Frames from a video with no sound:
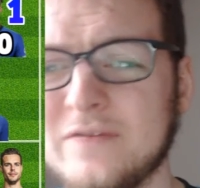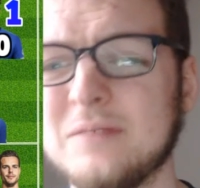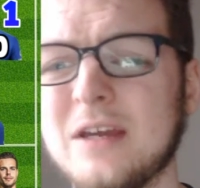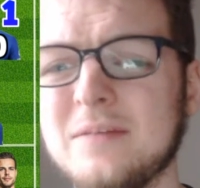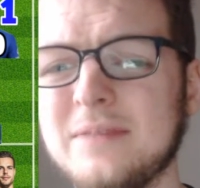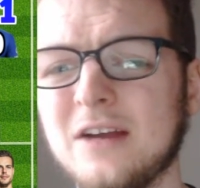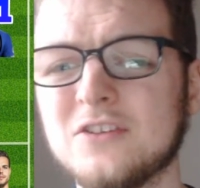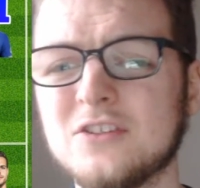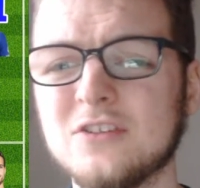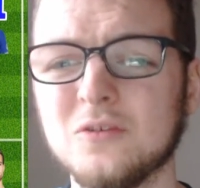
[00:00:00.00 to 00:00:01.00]
I think maybe
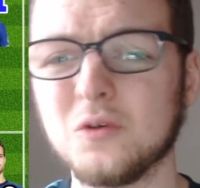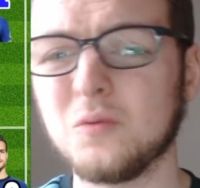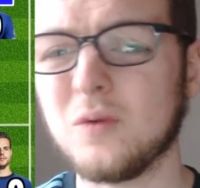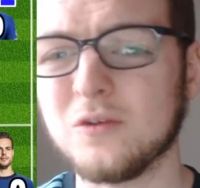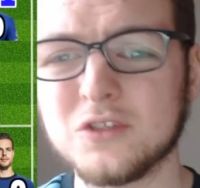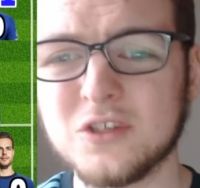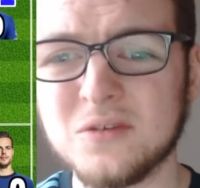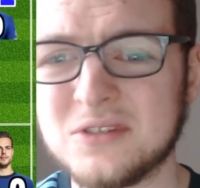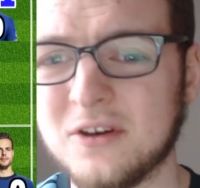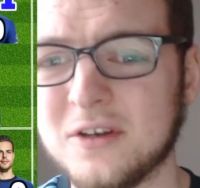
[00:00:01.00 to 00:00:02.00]
Hudson-Odoi 1 or
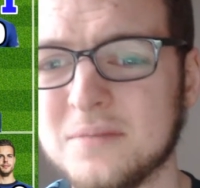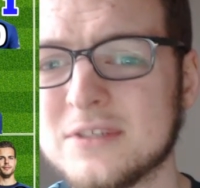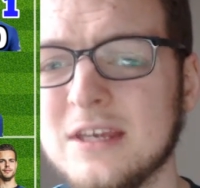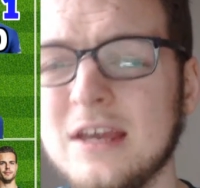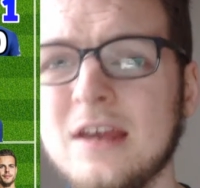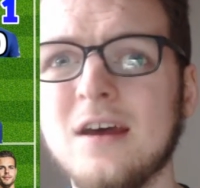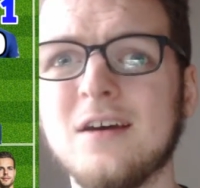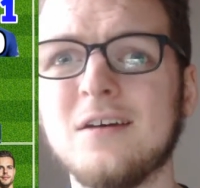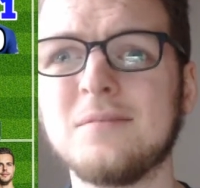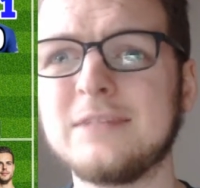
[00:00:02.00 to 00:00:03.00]
2 times
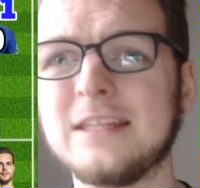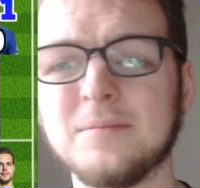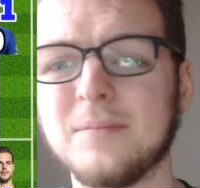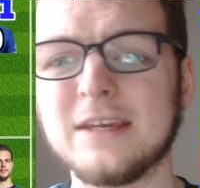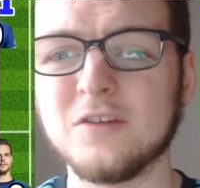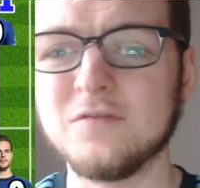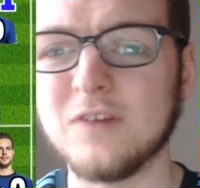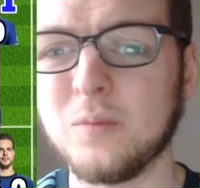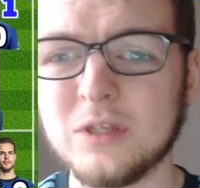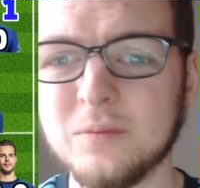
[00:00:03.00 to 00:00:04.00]
didn't make a
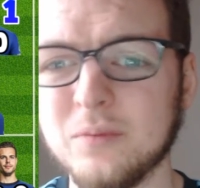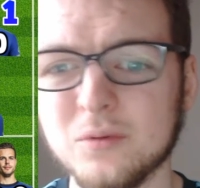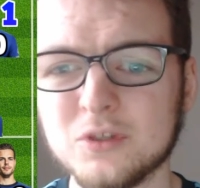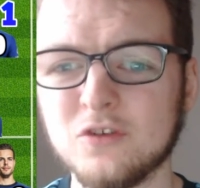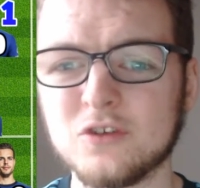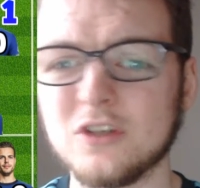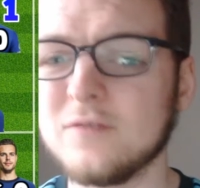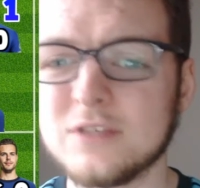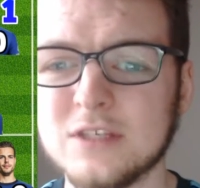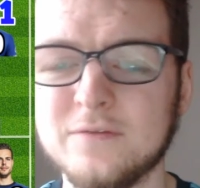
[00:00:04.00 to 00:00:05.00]
run when the ball was crossed
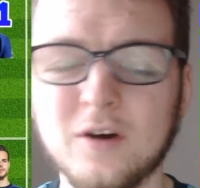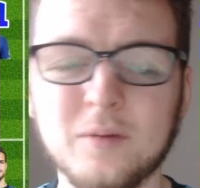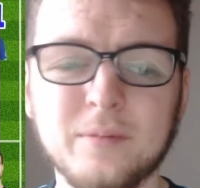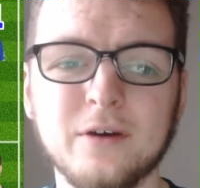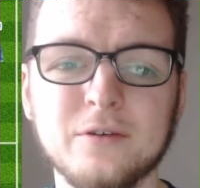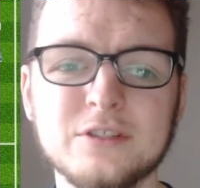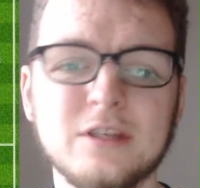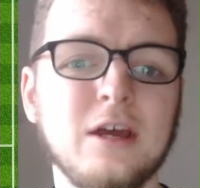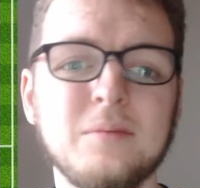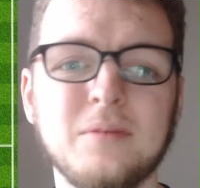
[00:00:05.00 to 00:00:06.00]
over to the far post,